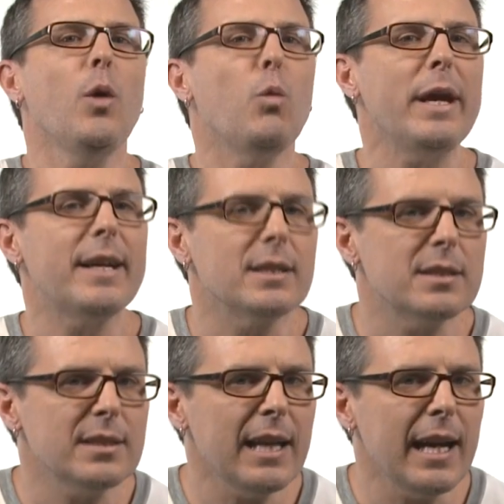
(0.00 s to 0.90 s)
We can
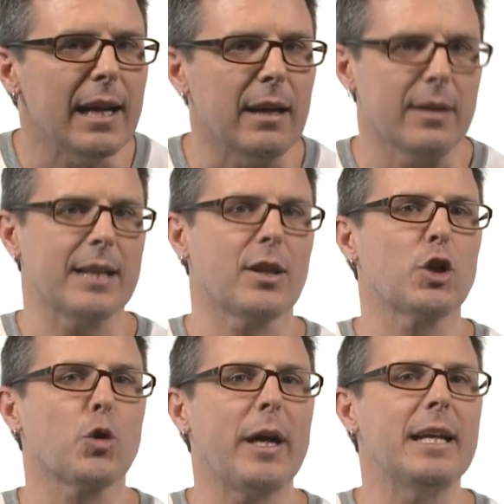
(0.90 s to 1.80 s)
say that the
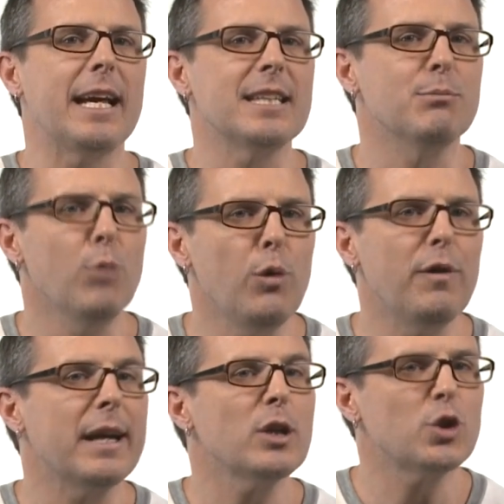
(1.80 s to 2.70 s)
train is
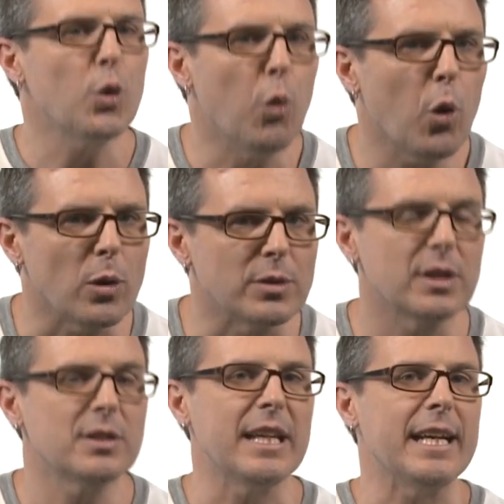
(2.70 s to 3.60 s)
moving towards
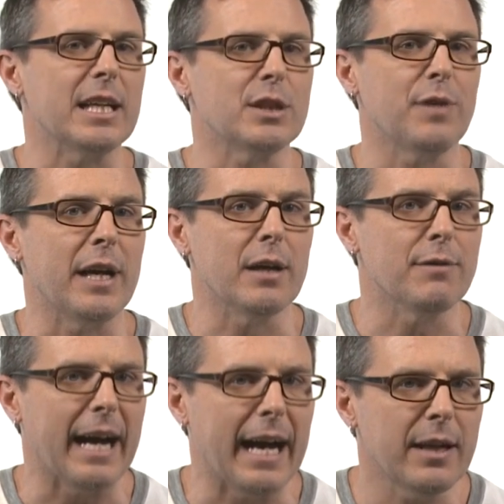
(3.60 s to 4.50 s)

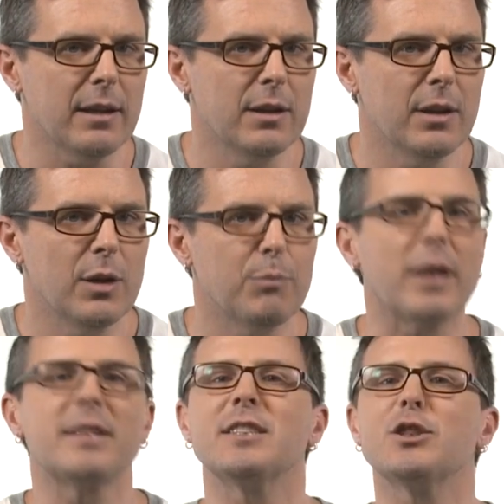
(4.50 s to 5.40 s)
Székesfehérvár,
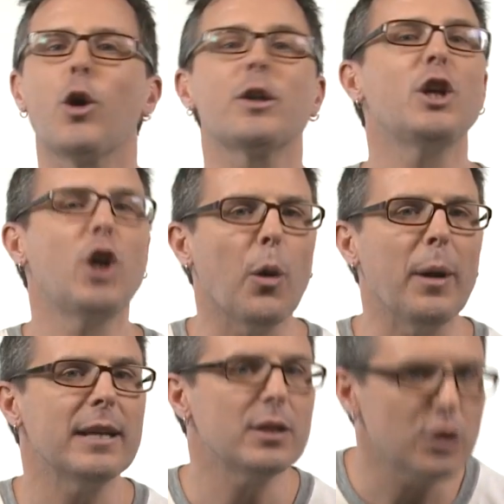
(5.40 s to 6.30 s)
but it's not
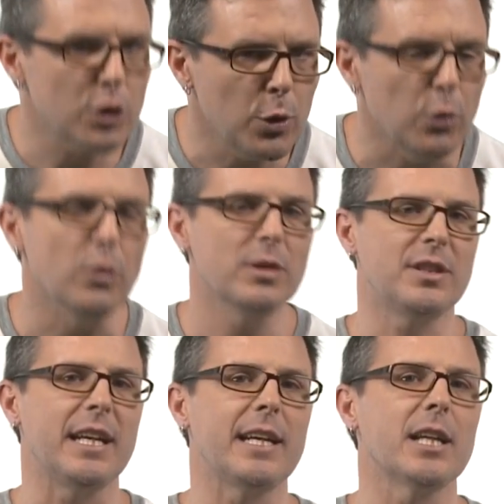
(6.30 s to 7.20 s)
going to
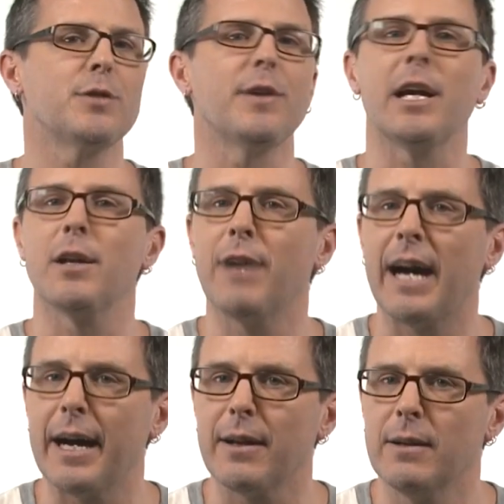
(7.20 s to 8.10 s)

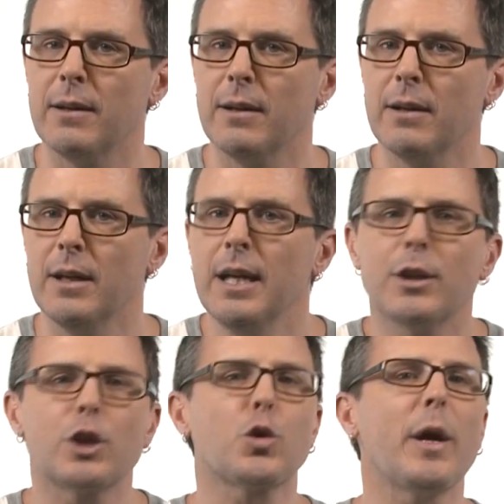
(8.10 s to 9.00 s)
Székesfehérvár.
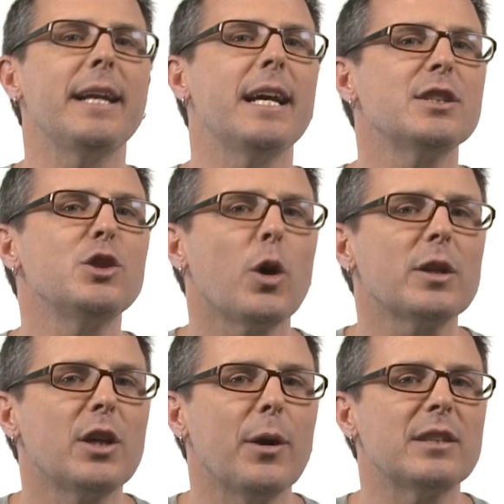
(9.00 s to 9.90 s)
The train is not
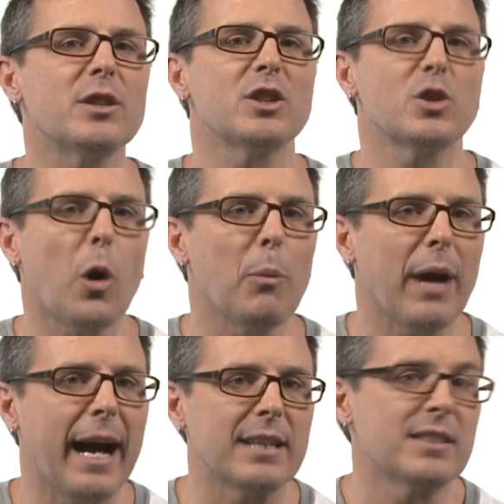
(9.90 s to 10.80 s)
going to stop
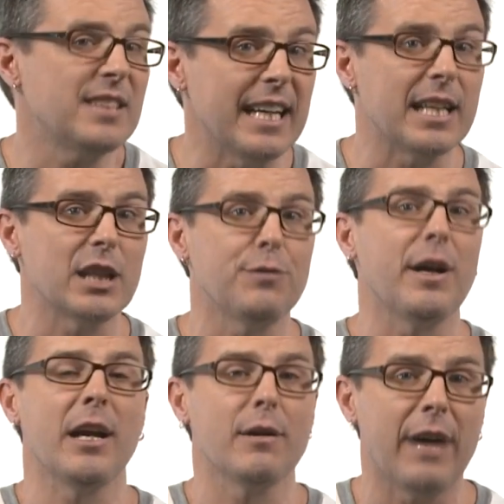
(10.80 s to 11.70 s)
at
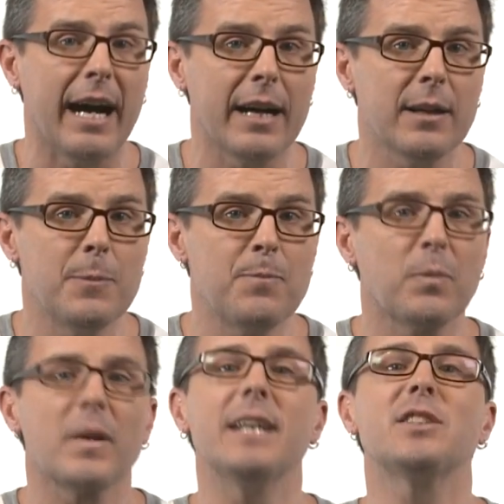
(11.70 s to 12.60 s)
Székesfehérvár,
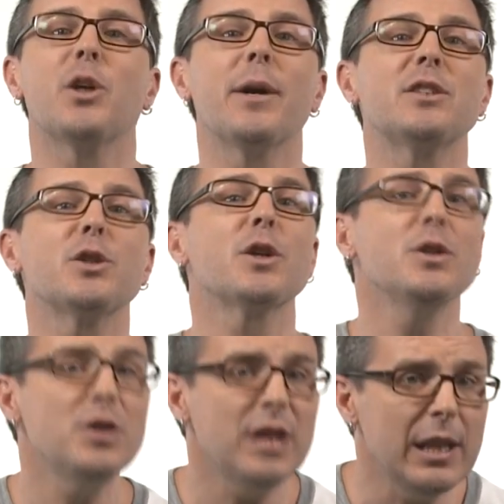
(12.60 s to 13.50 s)
it's going to
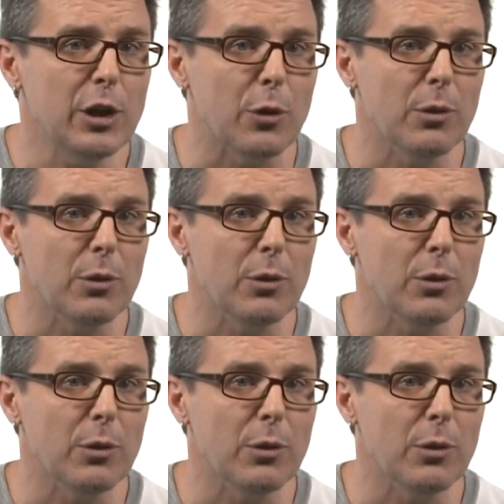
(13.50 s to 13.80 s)
continue.